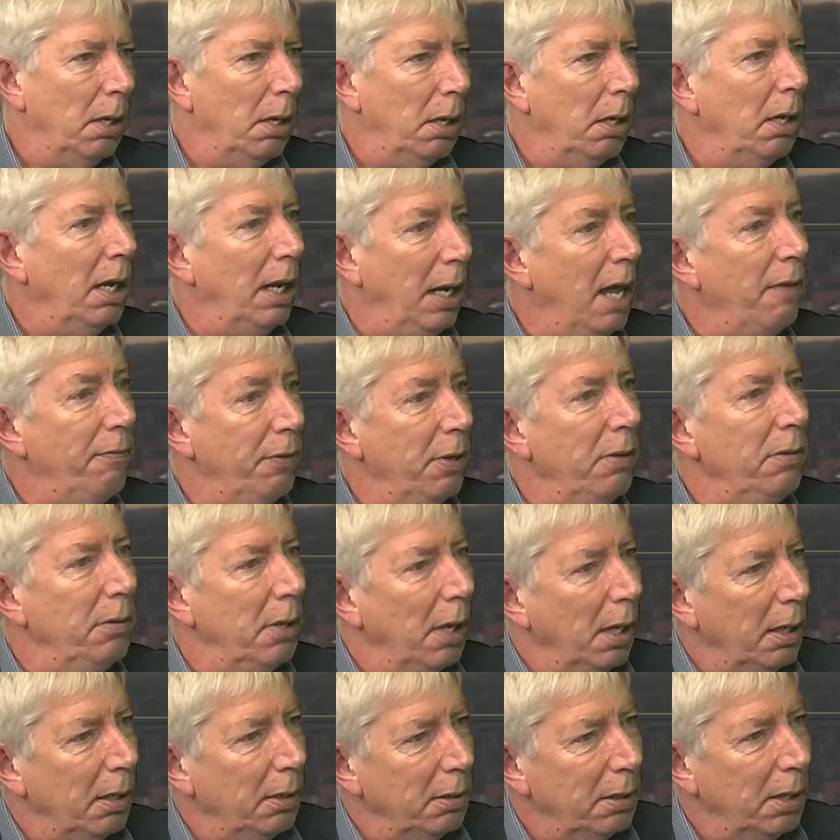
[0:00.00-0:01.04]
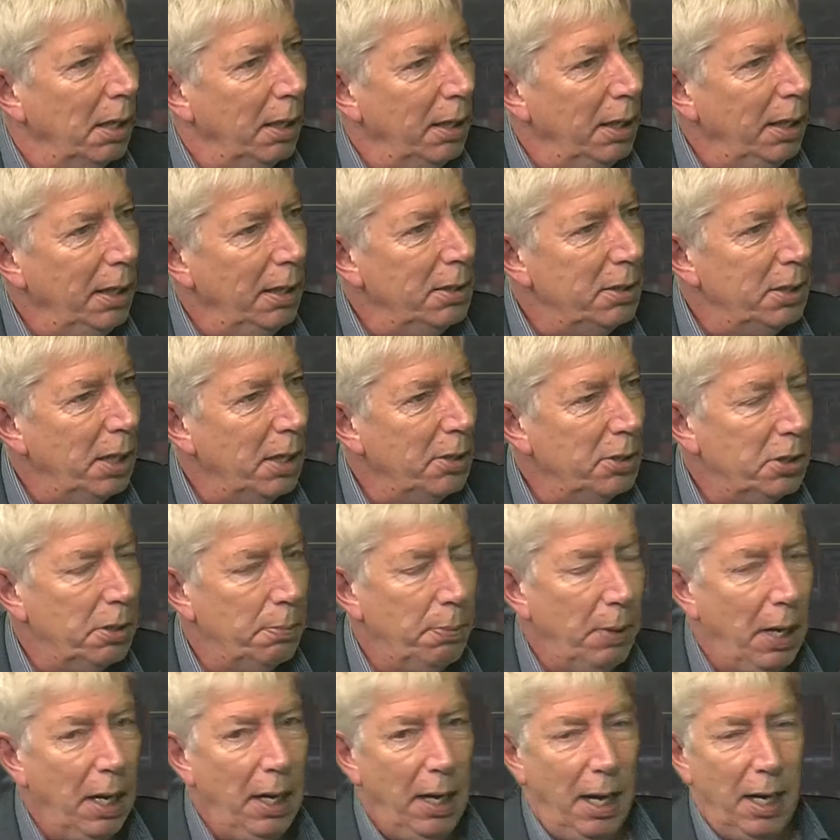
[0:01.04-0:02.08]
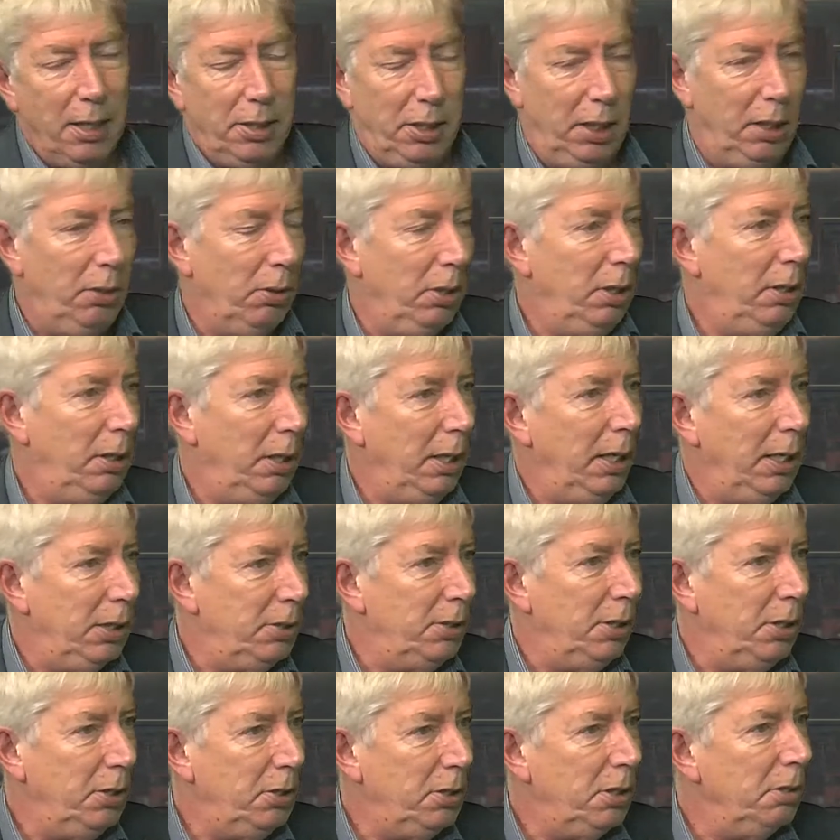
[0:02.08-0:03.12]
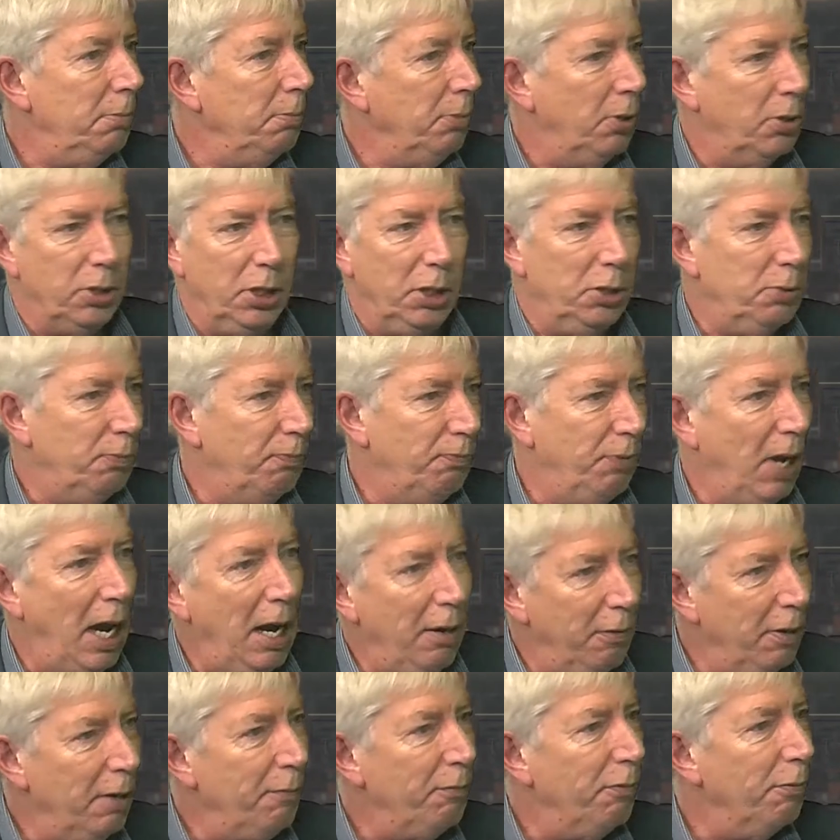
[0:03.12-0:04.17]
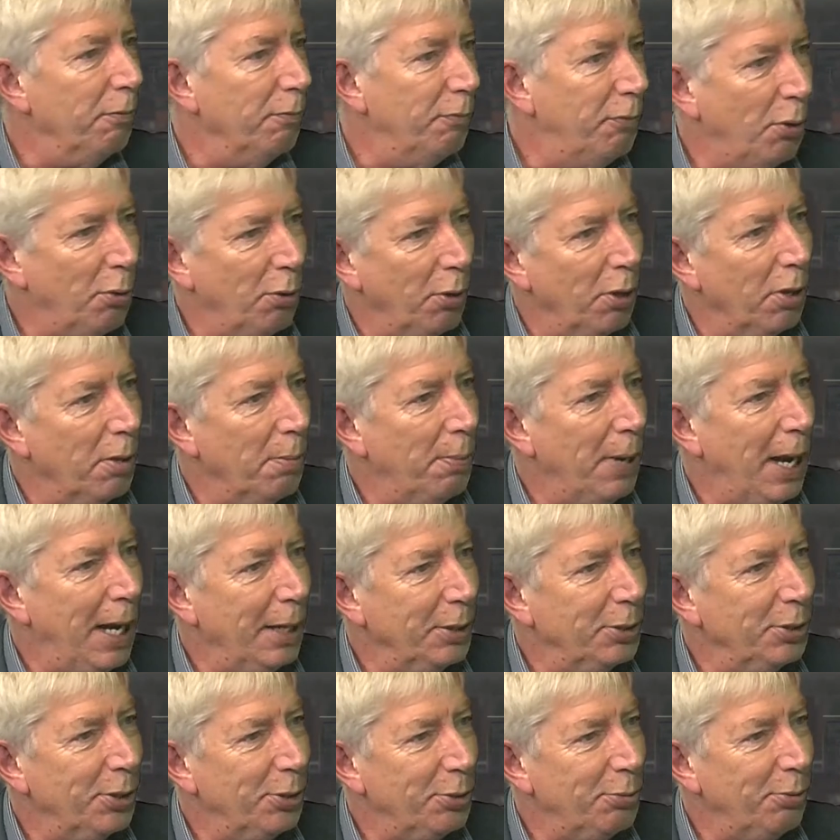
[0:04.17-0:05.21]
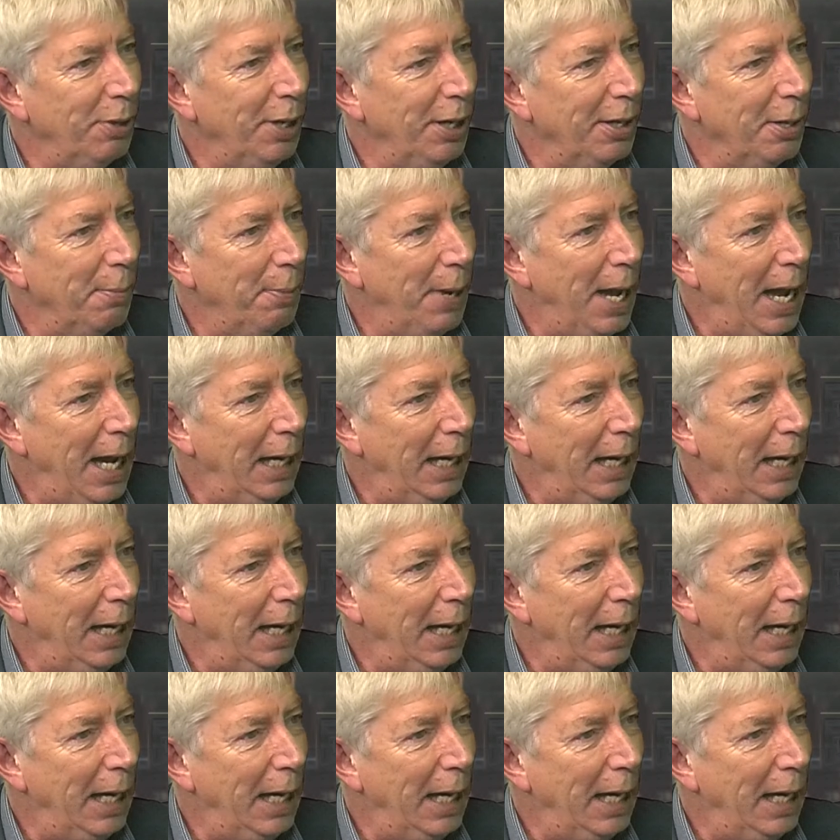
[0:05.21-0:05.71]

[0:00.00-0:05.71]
11 that he intends to play? Has he got a clear system? Because it's varied from 4 at the back to 3 at the back.